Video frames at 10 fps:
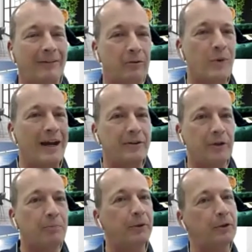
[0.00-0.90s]
to where you
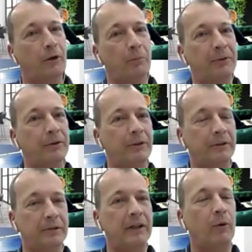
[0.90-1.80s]
put your computer
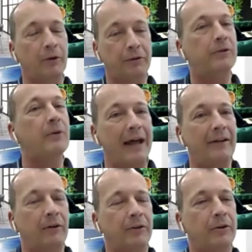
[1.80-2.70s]
in order to do that on
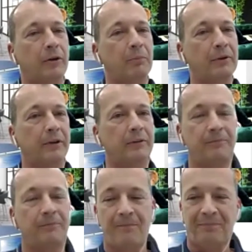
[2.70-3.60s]
your computer.
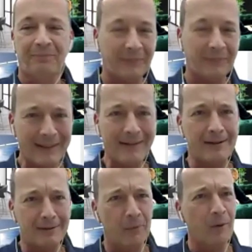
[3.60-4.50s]

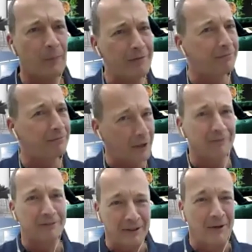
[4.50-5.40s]
What we've
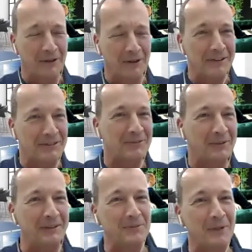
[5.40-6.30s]
covered on this screen
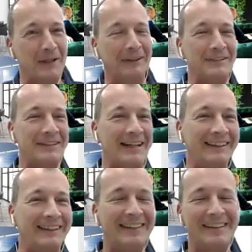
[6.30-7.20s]
as well is that,
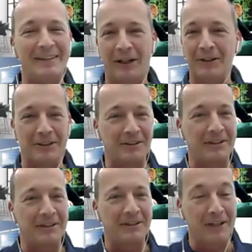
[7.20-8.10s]
because
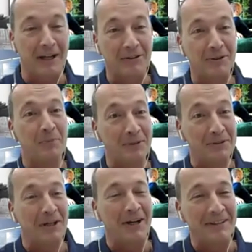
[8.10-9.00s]
it's like a
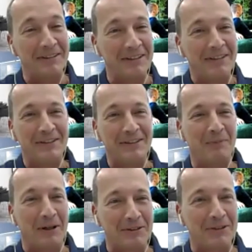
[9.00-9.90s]
supersized
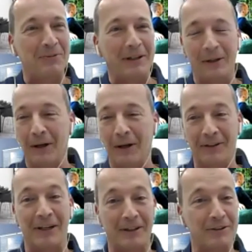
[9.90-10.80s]
smart screen, you know,
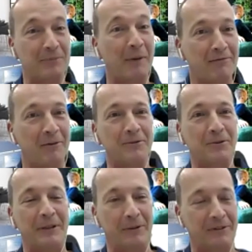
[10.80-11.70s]
like a smartphone screen
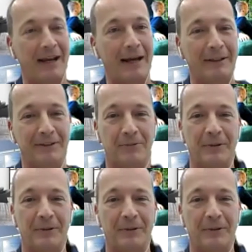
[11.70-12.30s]
or tablet screen.